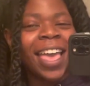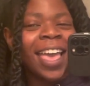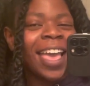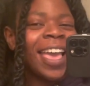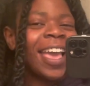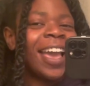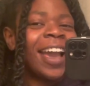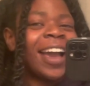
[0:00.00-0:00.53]

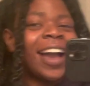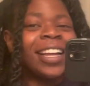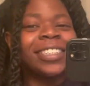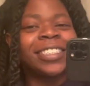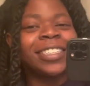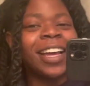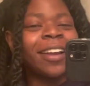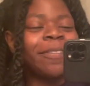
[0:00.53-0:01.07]
and I
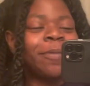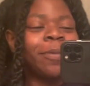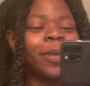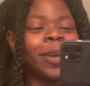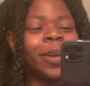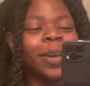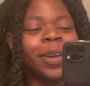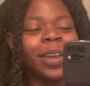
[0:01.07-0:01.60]
just got off
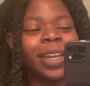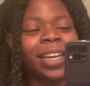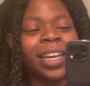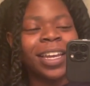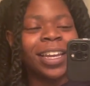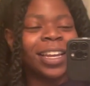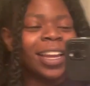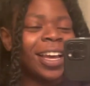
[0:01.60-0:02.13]
work
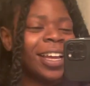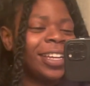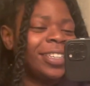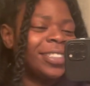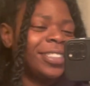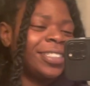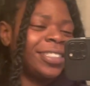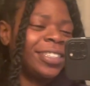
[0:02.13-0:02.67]
and I
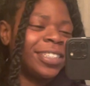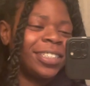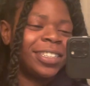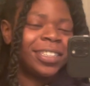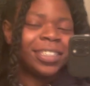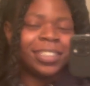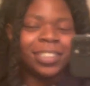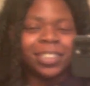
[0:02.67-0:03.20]

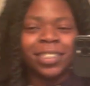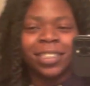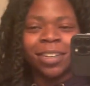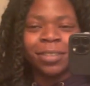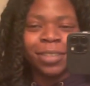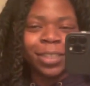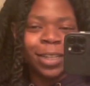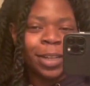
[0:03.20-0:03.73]
didn't go
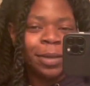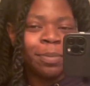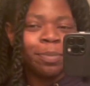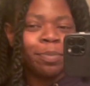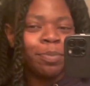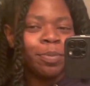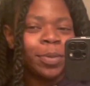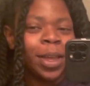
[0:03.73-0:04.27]
to sleep.
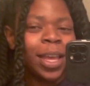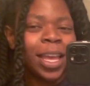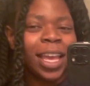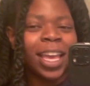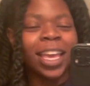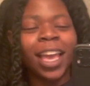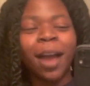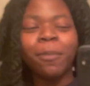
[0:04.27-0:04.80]

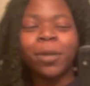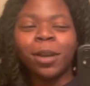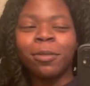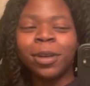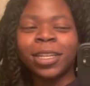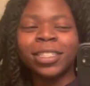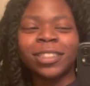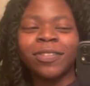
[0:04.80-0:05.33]
And y'all would
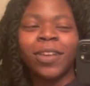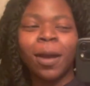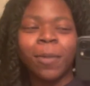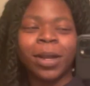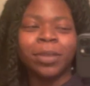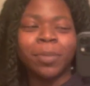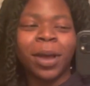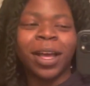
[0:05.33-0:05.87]
notice if y'all
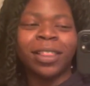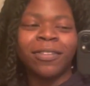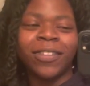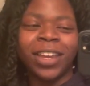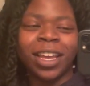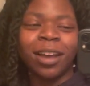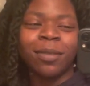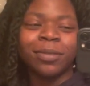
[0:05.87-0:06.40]
watched my other
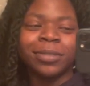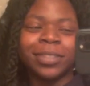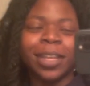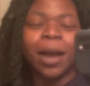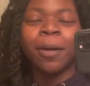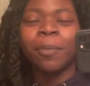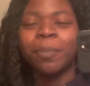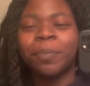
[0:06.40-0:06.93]
video.
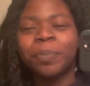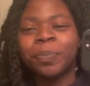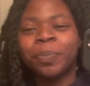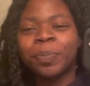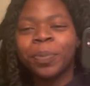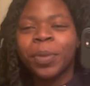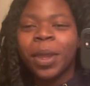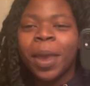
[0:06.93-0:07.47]
So,
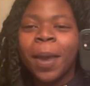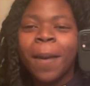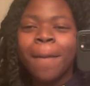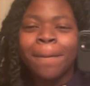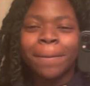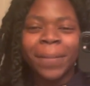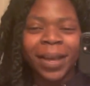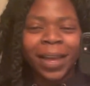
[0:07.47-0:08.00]

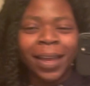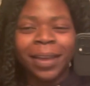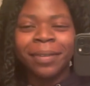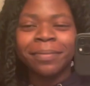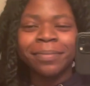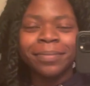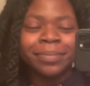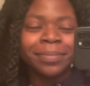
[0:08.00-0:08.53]
but
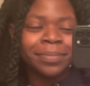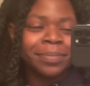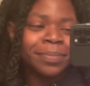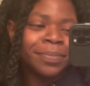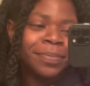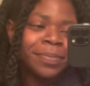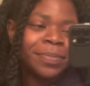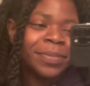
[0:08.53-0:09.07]

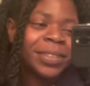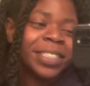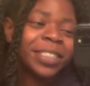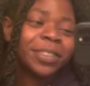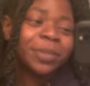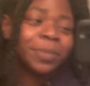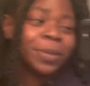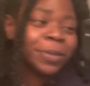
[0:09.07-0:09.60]
these
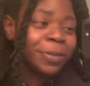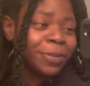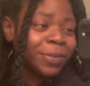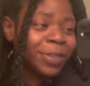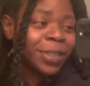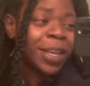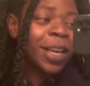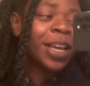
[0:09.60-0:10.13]
are the
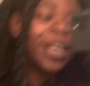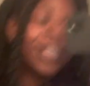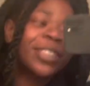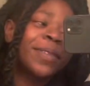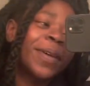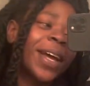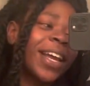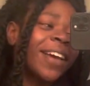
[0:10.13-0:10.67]
moves.
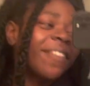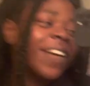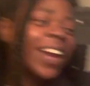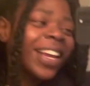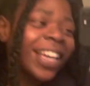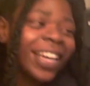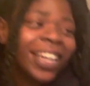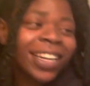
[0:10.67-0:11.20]
So we gotta get
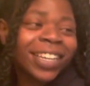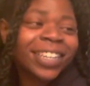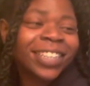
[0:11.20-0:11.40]
ready.